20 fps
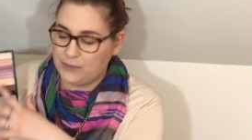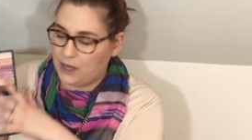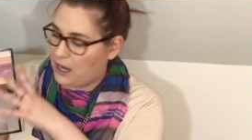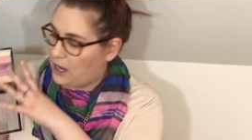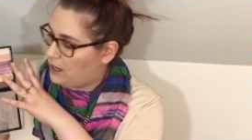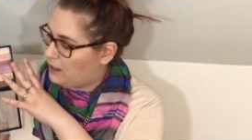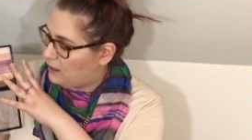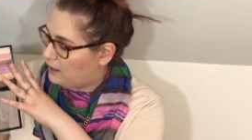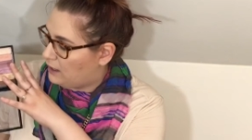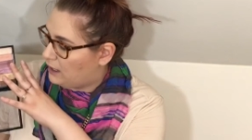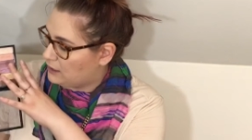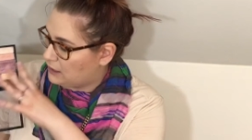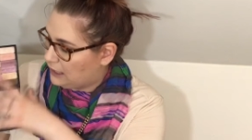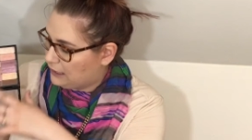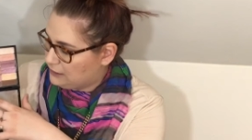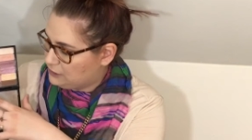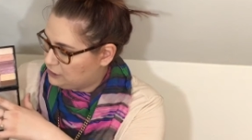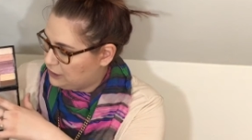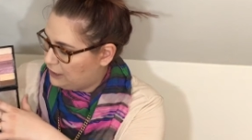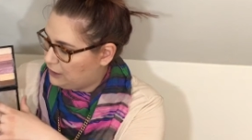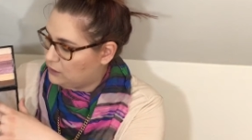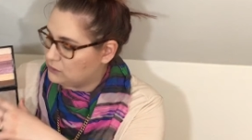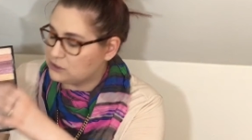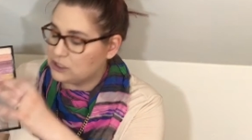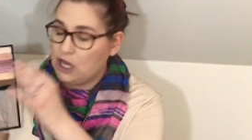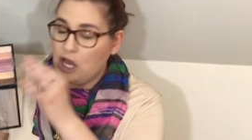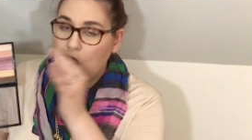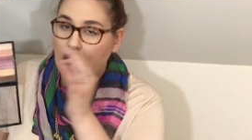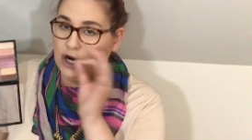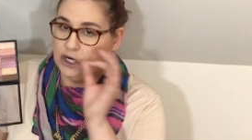eyeshadows
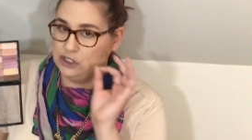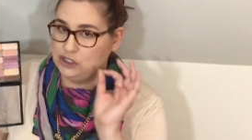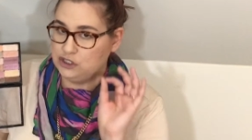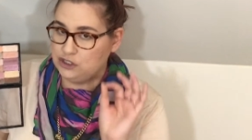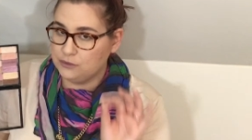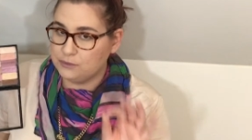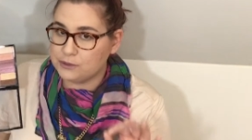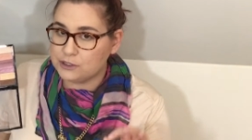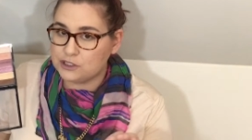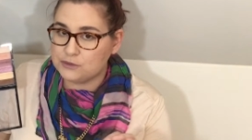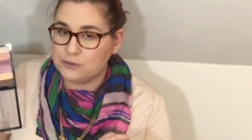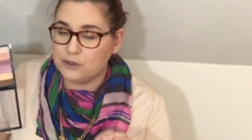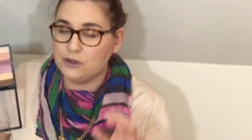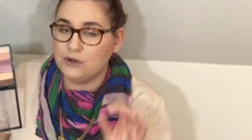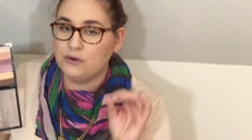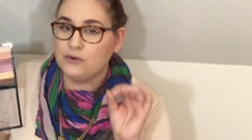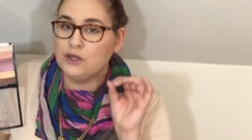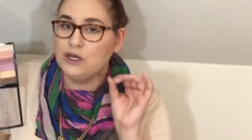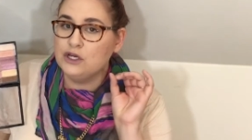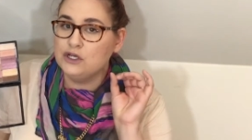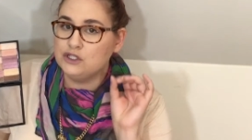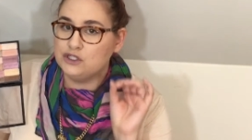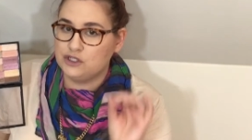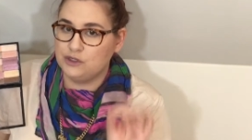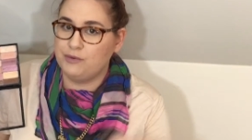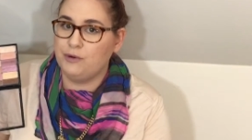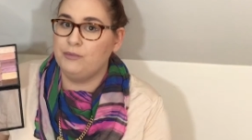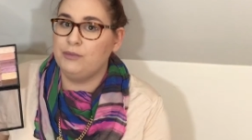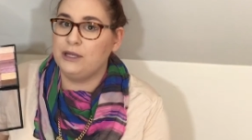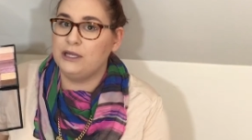are super smooth,
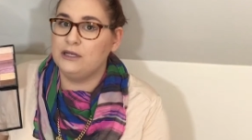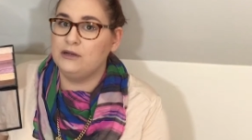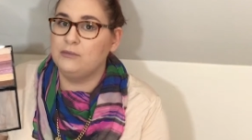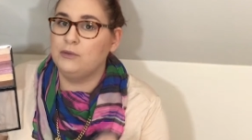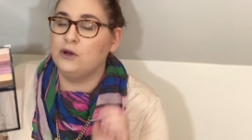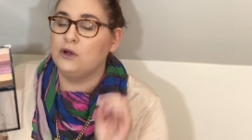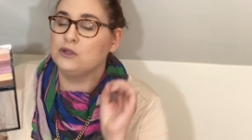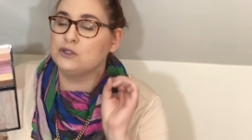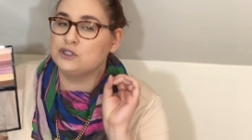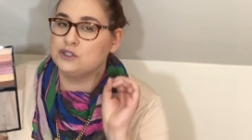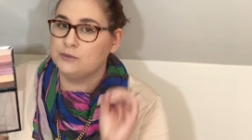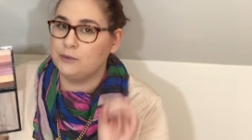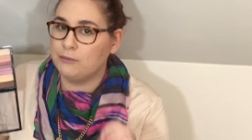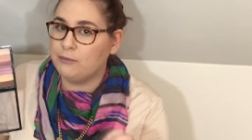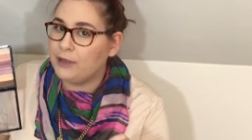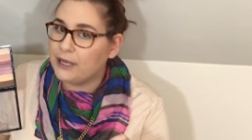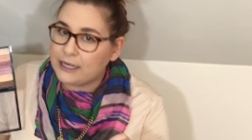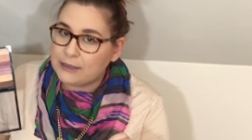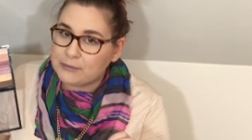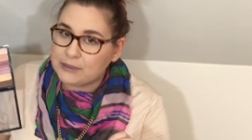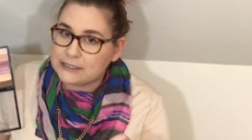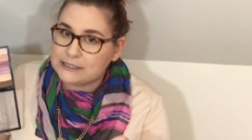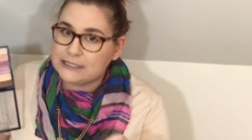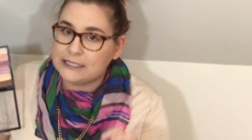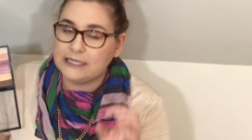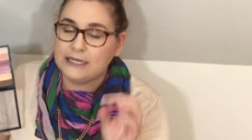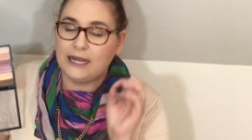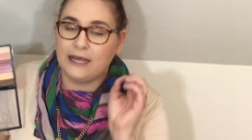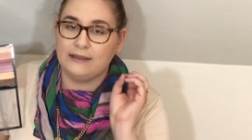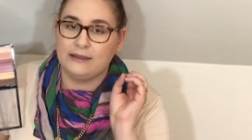super blendable, super
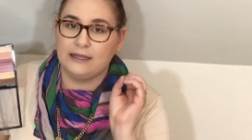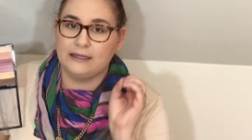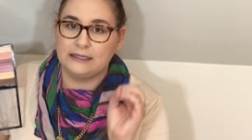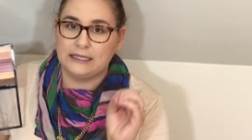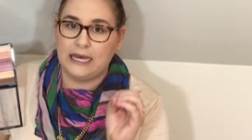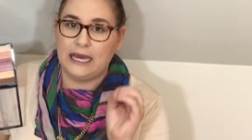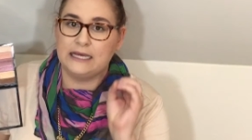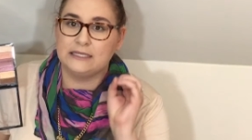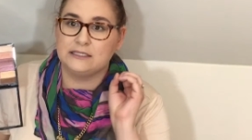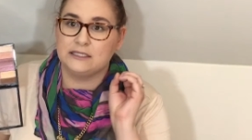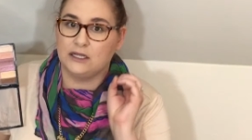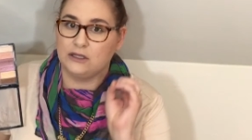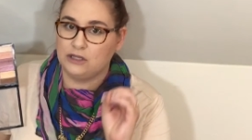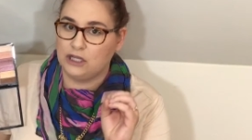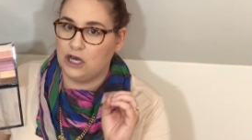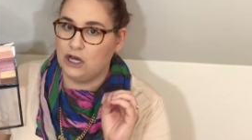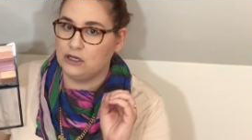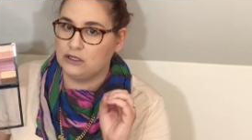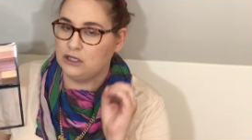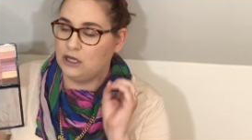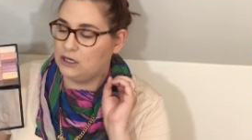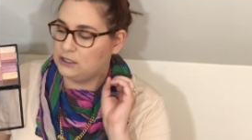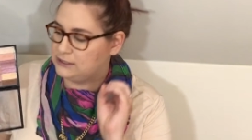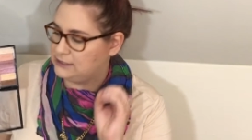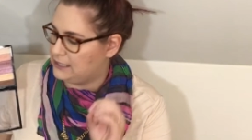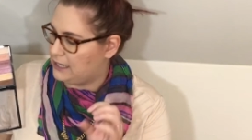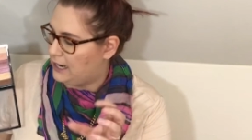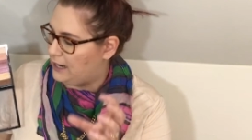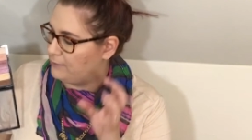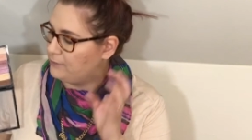pigmented, and they last a long, long
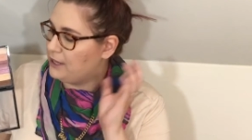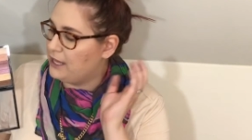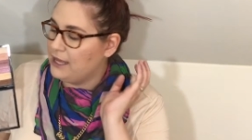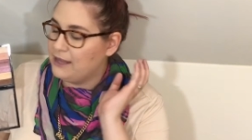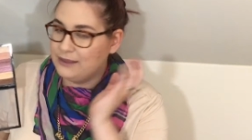time.